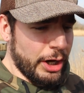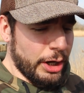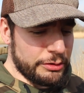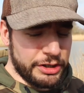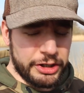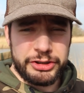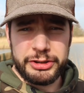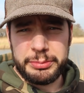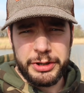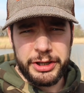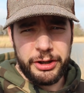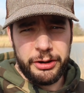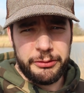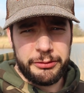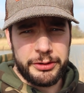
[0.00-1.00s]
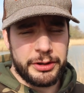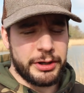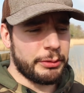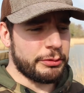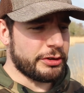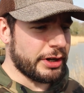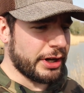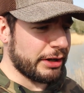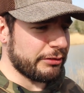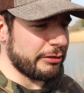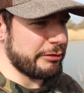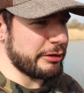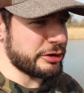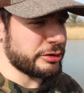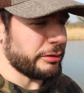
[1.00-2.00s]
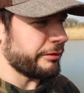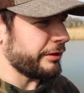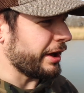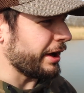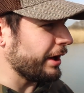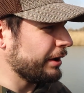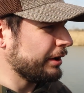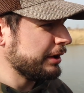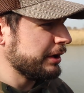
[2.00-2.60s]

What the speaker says: I was actually pretty confident I was going to have a fish off that.